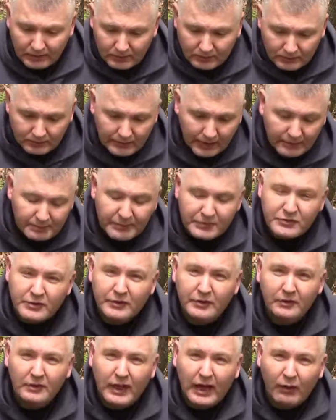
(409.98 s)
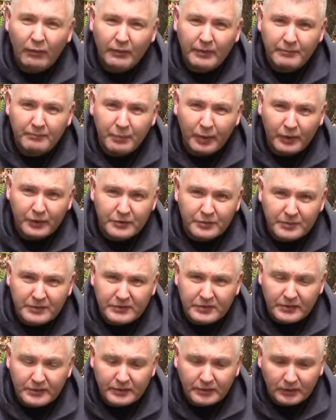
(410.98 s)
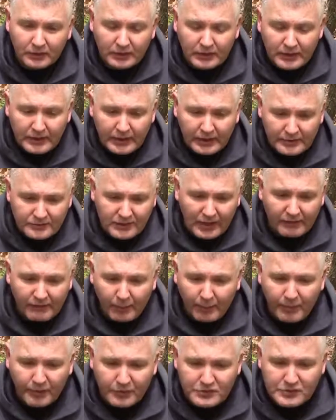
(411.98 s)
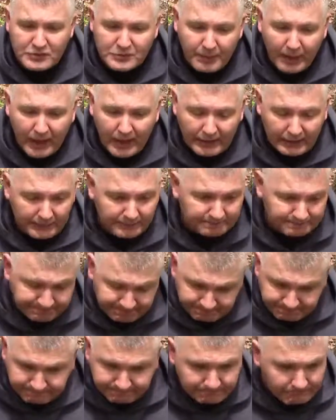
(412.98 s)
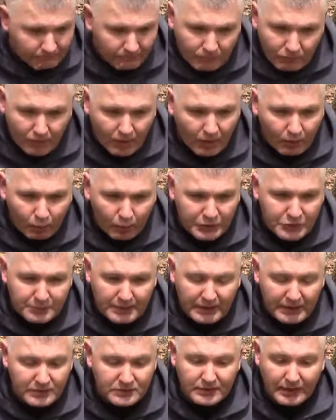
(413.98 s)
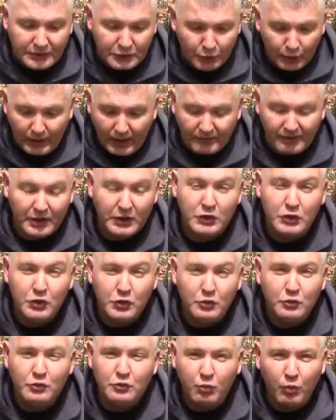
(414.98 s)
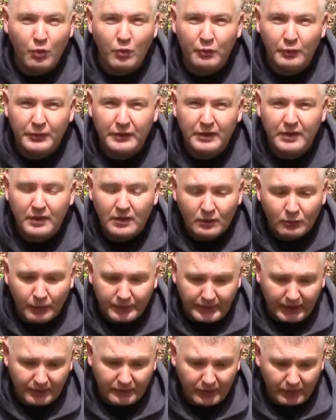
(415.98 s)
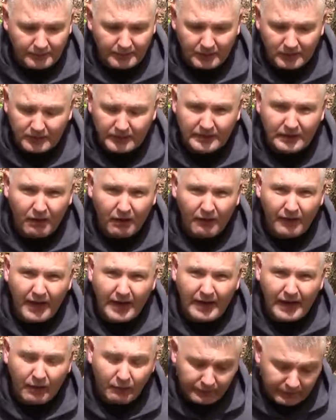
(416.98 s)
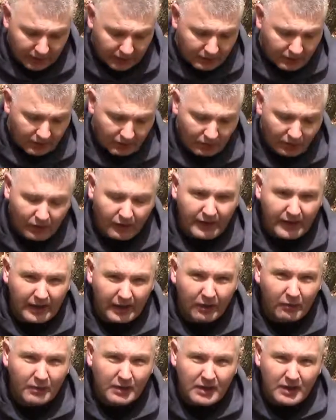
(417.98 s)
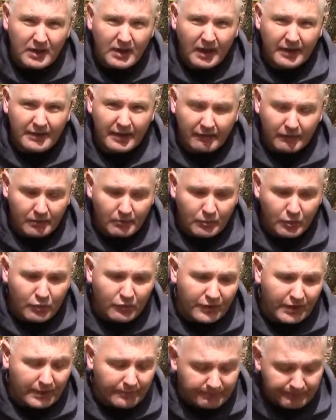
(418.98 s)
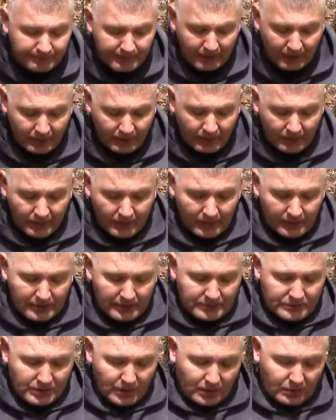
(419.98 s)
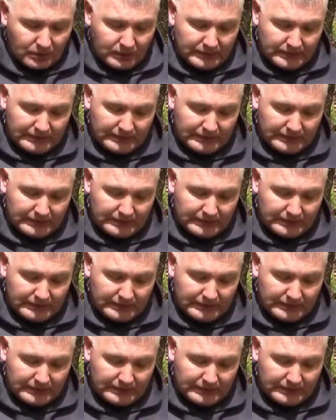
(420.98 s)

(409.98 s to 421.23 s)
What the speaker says: dead material out, and burned material inside of a person's body, which means that you're gonna have a huge wound when they try to clean all that out, and they cut all that out and they remove it. So